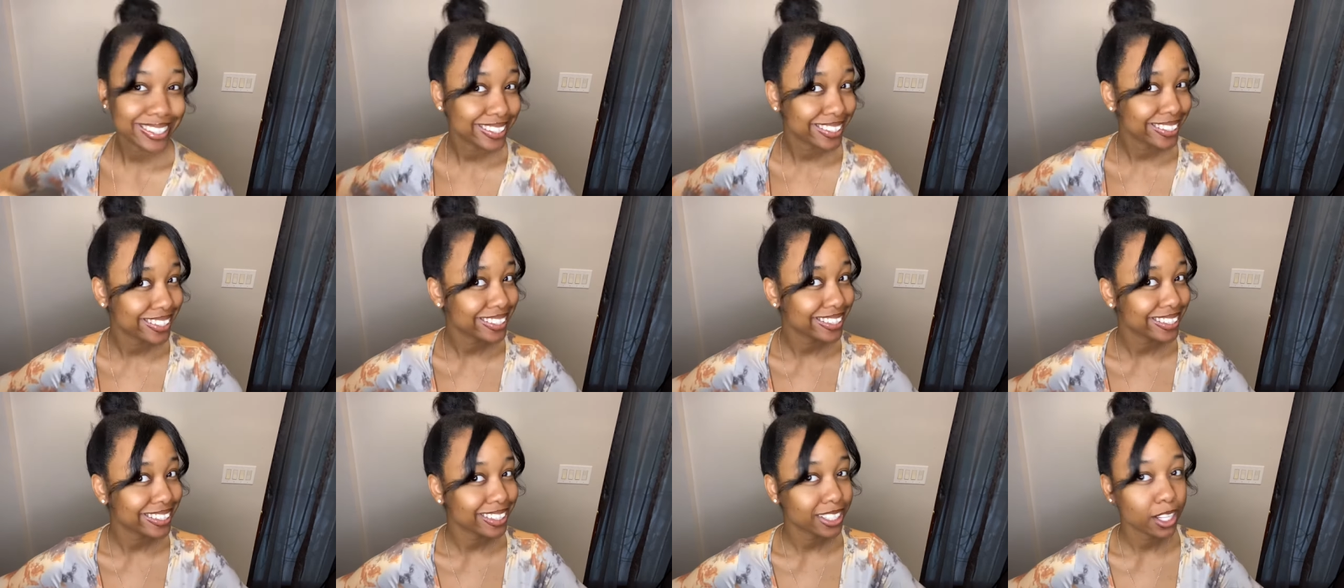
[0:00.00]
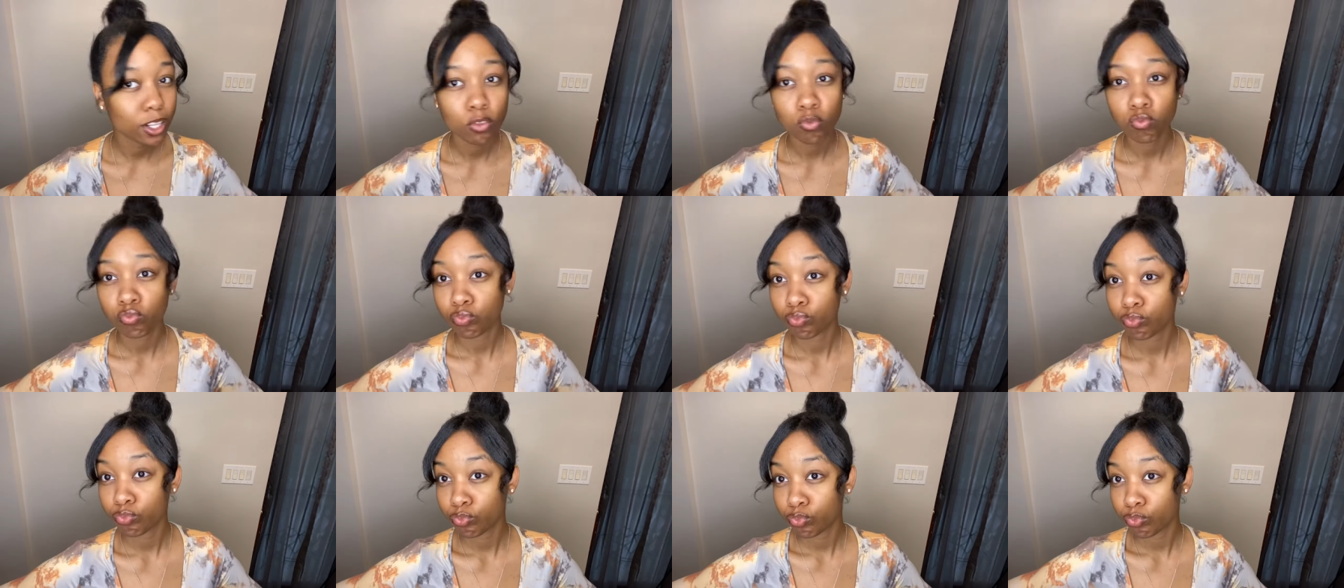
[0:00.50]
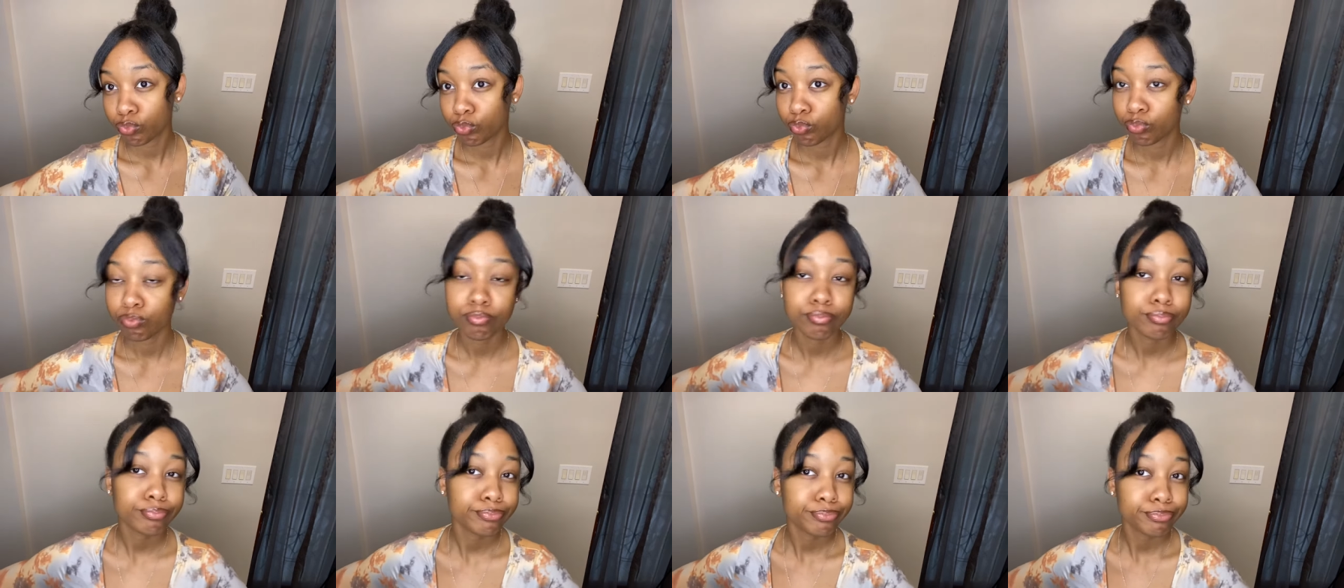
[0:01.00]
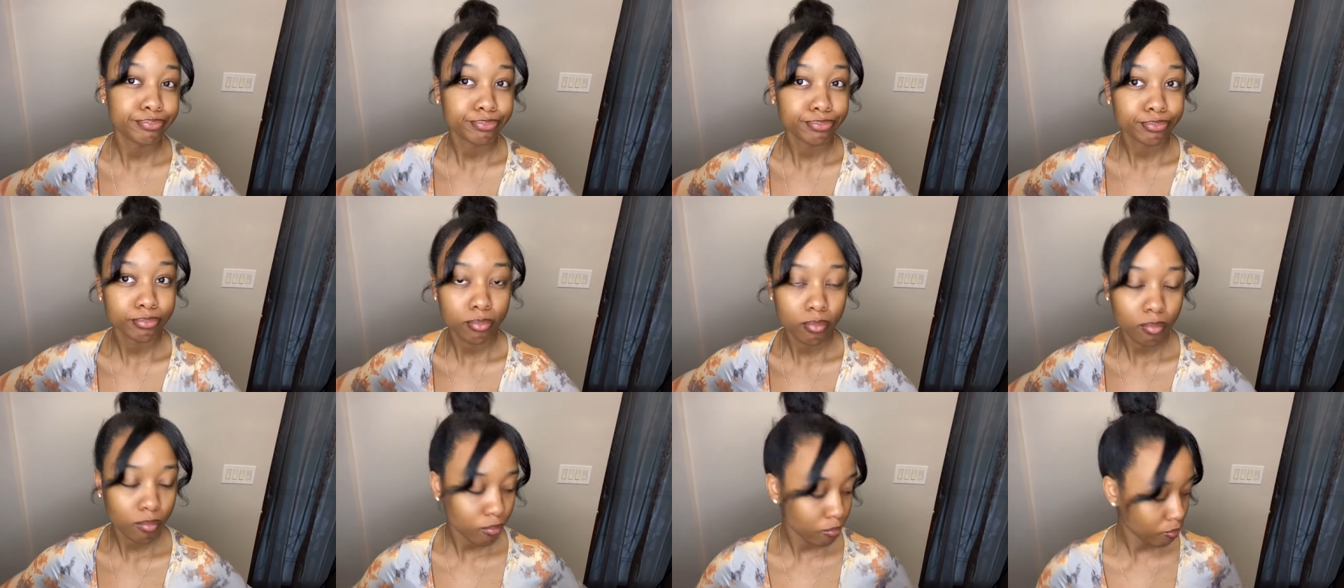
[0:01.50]
redoing this
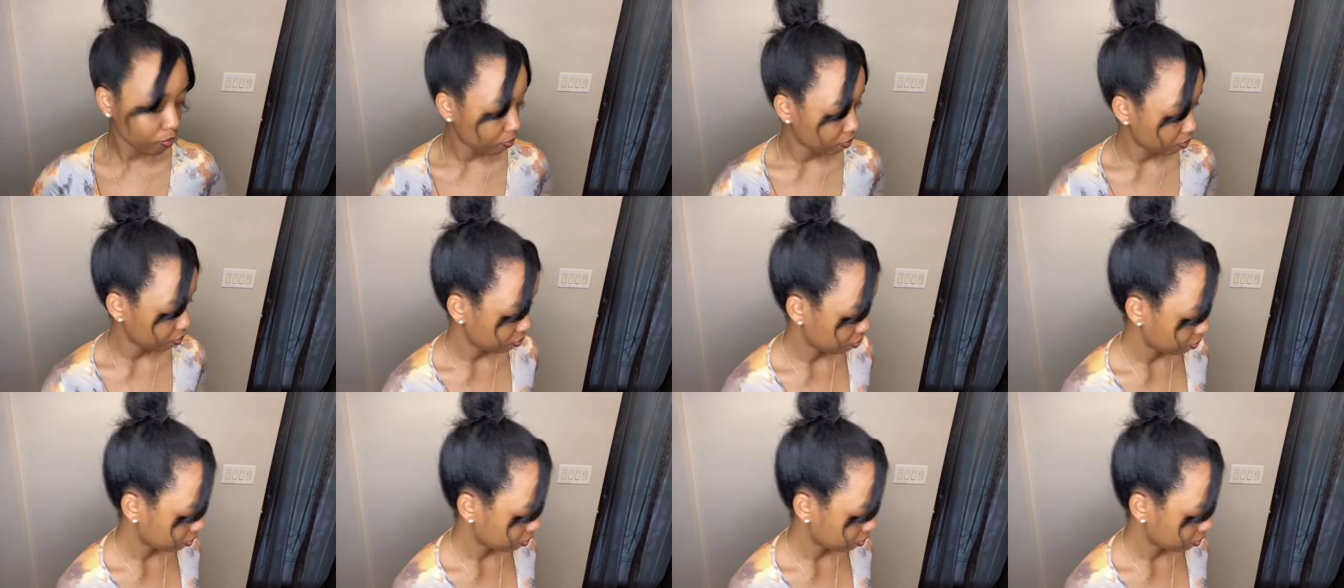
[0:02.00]
voiceover, so